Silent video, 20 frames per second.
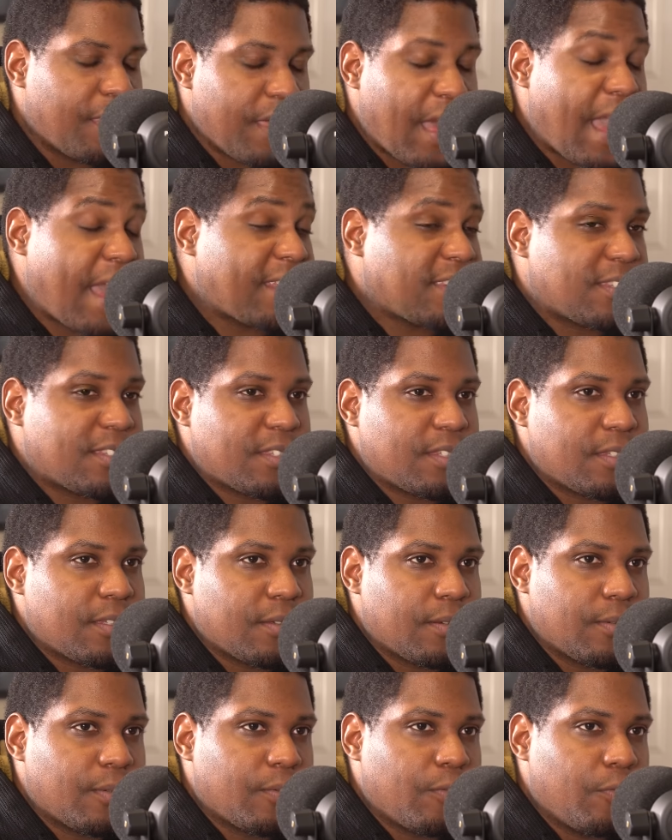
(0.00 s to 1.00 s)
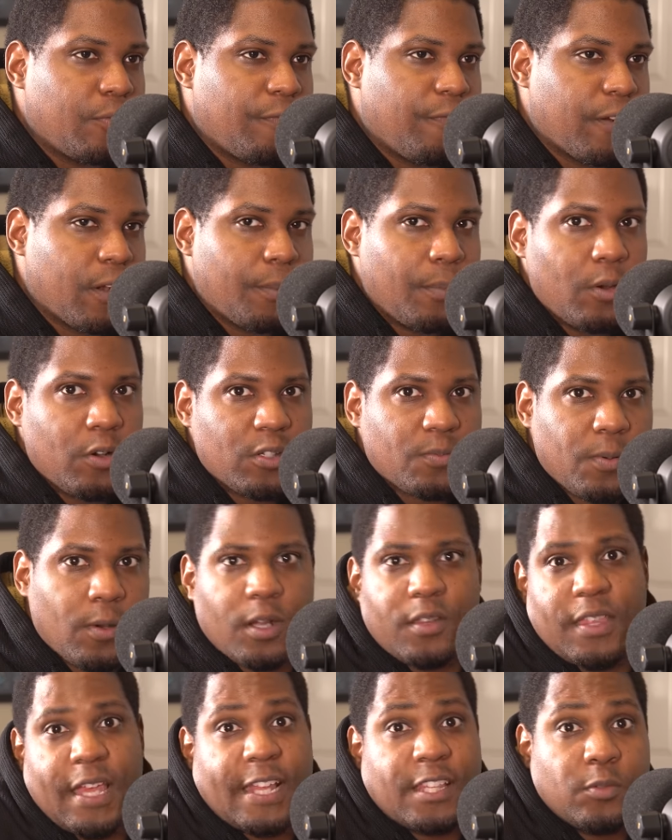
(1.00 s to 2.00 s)
that's for the most
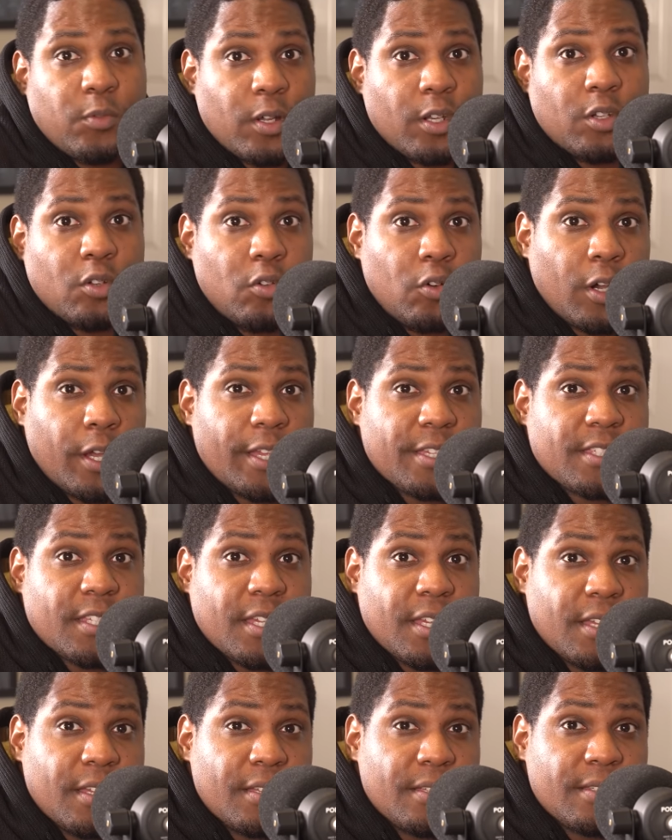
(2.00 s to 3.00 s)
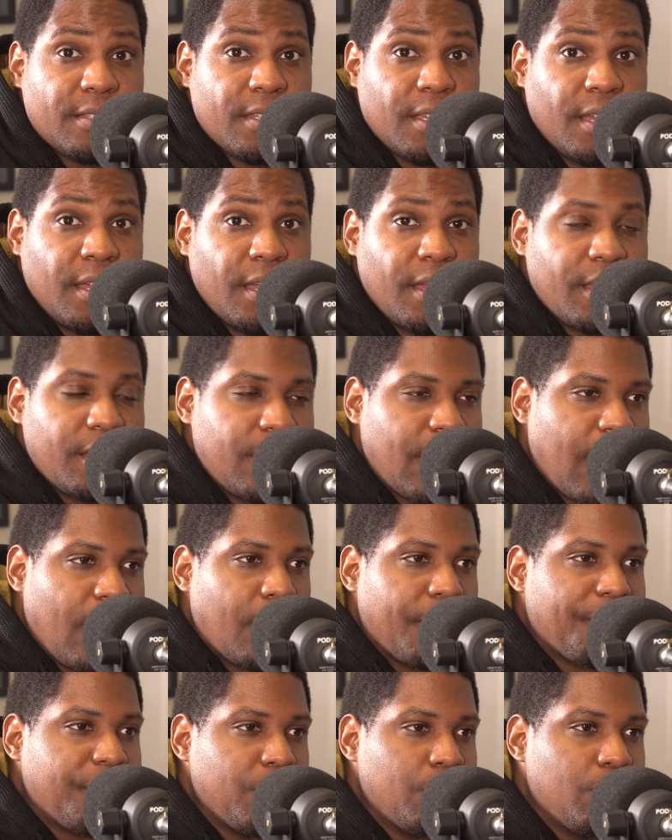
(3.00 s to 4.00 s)
part, that's what duel links is. It's
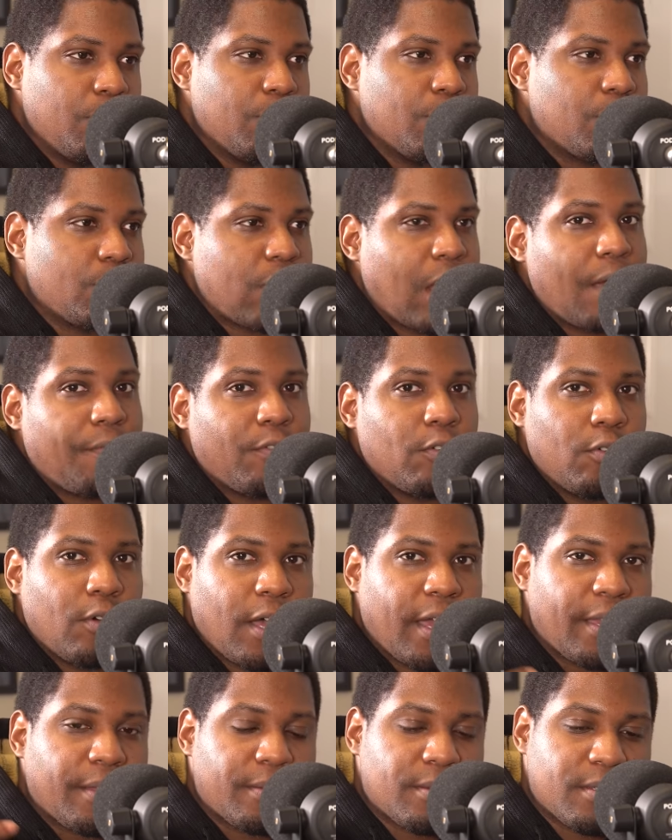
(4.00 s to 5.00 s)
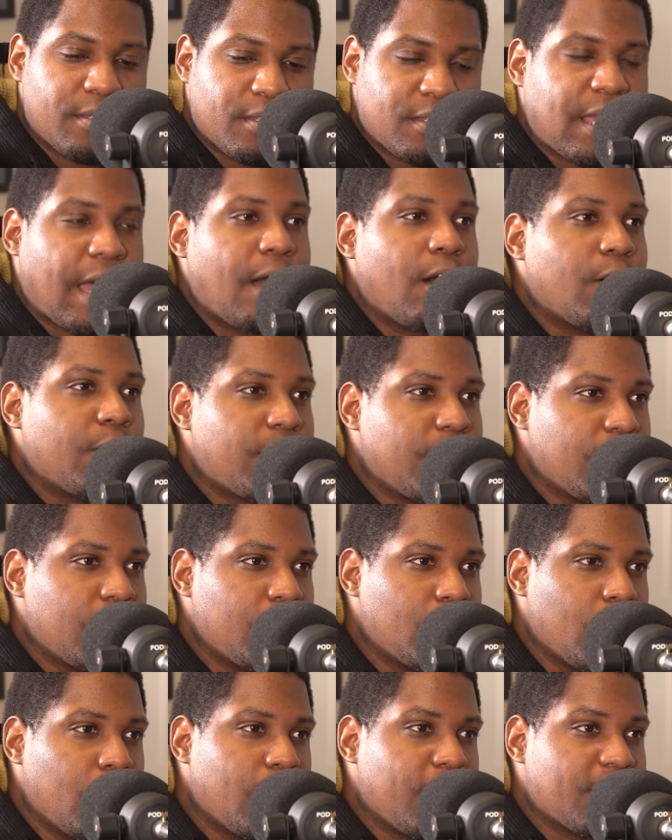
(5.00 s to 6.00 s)
now, if you travel like south and
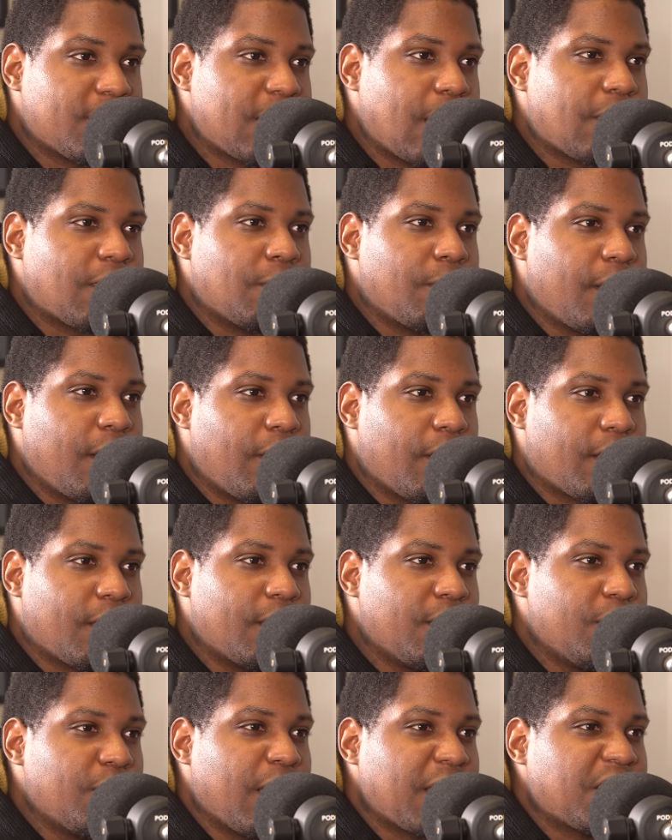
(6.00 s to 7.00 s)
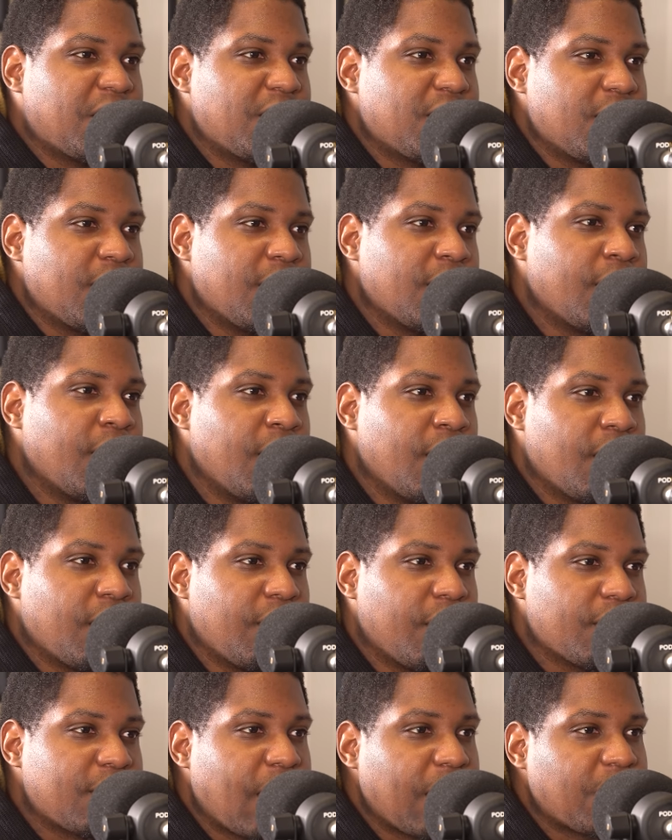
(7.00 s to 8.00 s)
you go into South America, you actually see
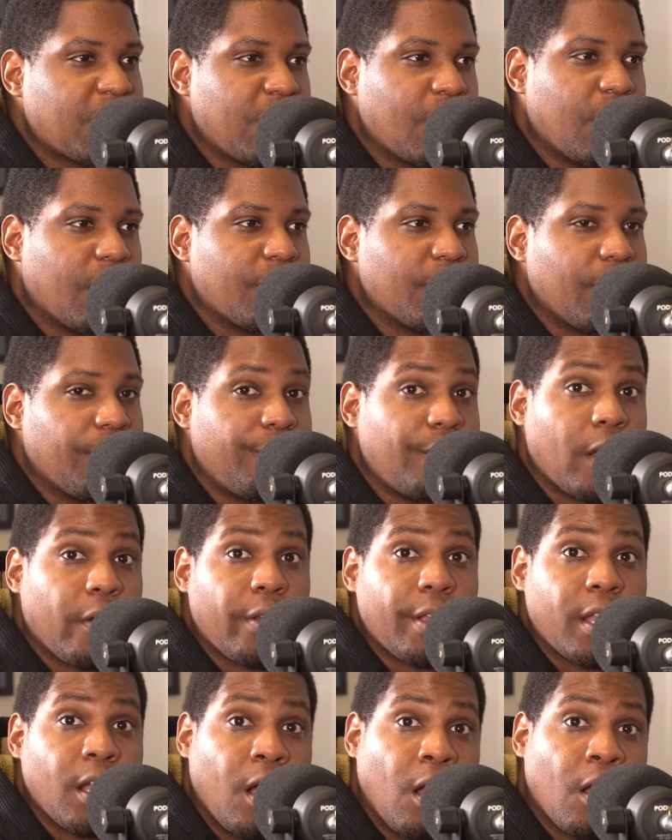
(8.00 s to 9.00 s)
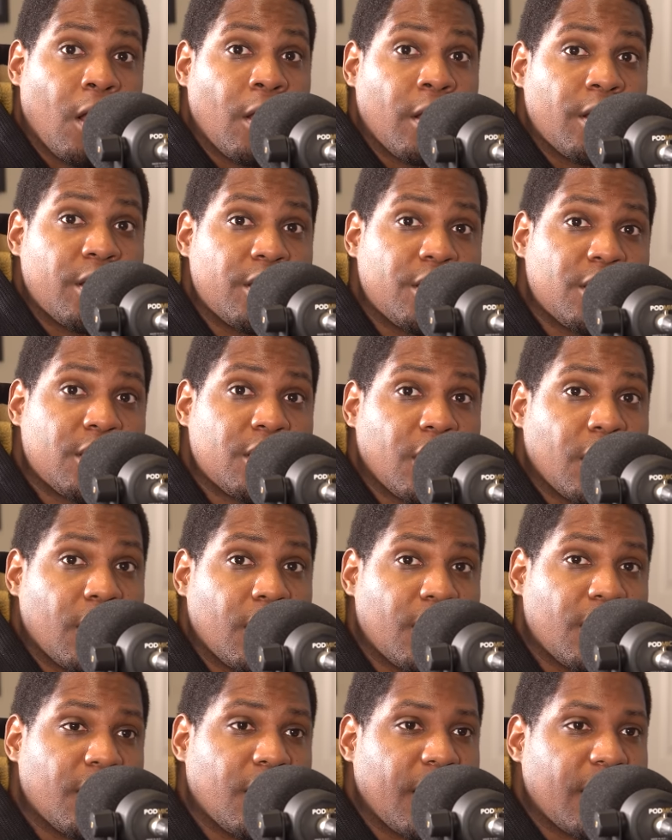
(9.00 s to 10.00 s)
there's actually a, a very large
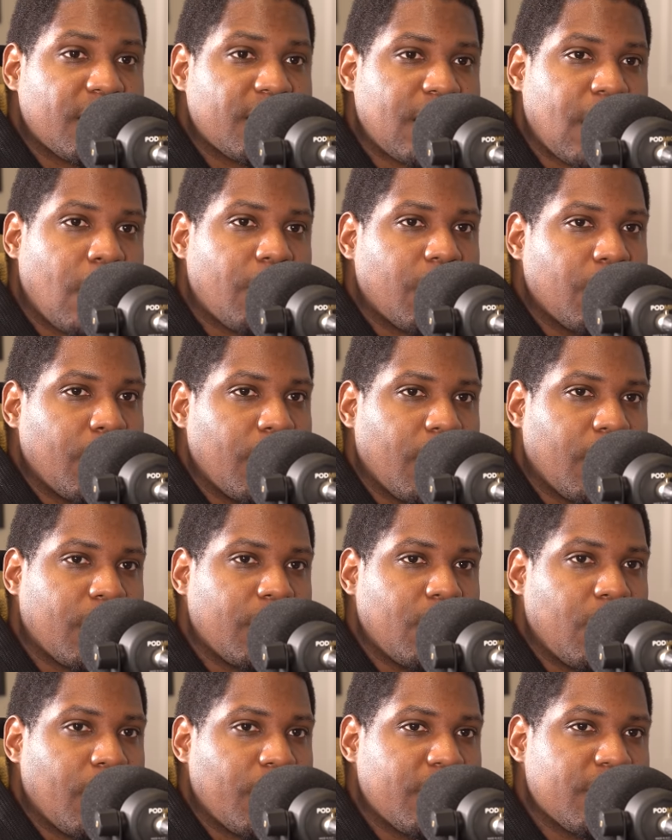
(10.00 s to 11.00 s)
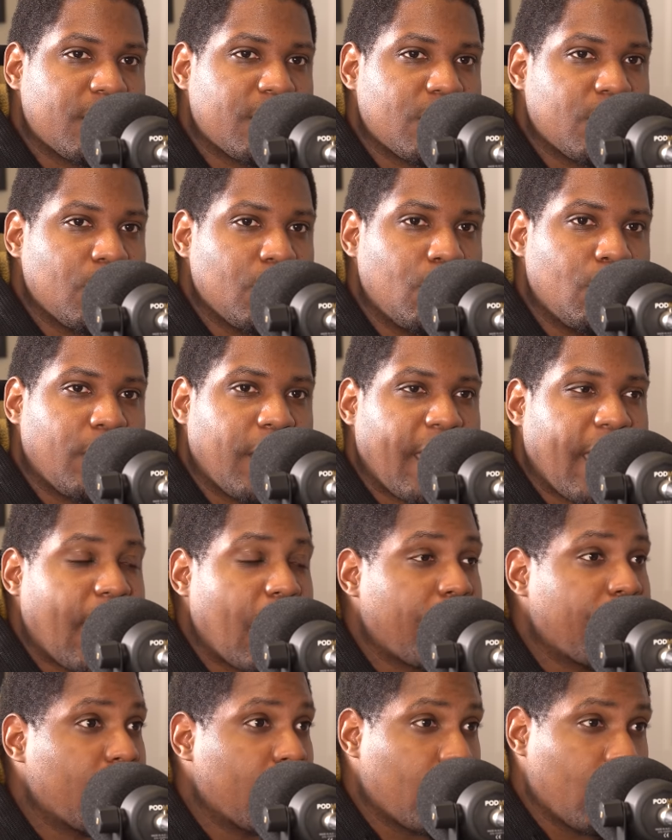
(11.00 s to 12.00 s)
uh, like South American audience too. They
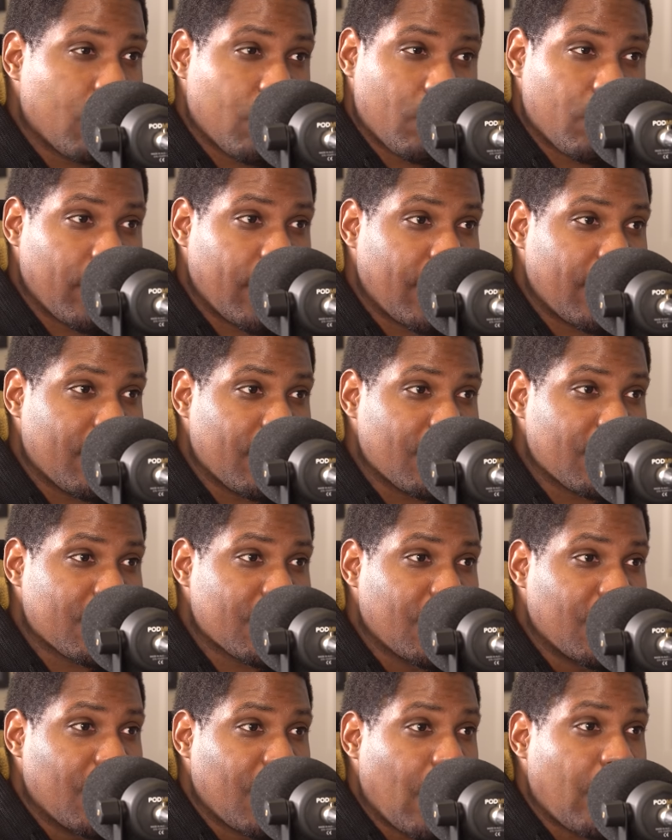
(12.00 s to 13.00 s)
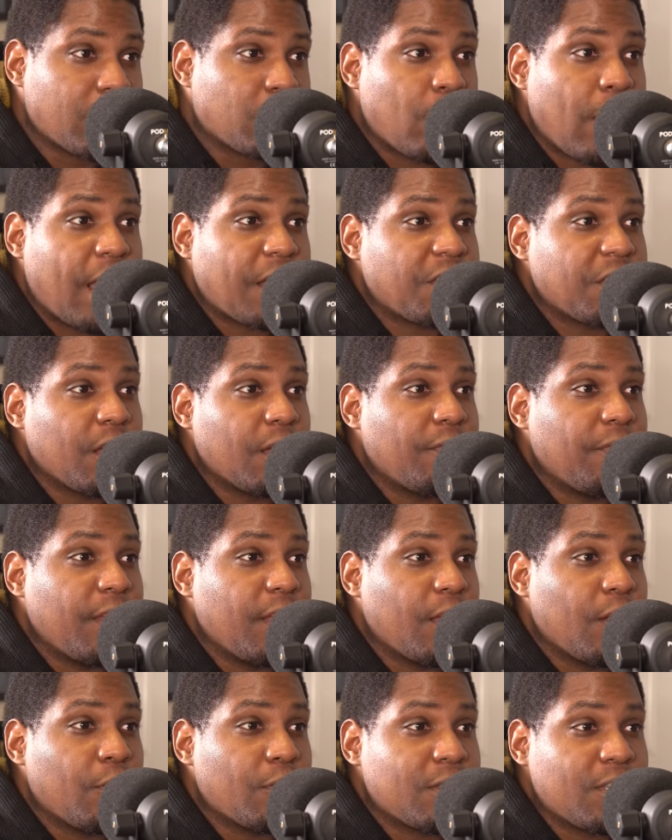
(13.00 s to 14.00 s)
have their own creators. I was yeah. watching a video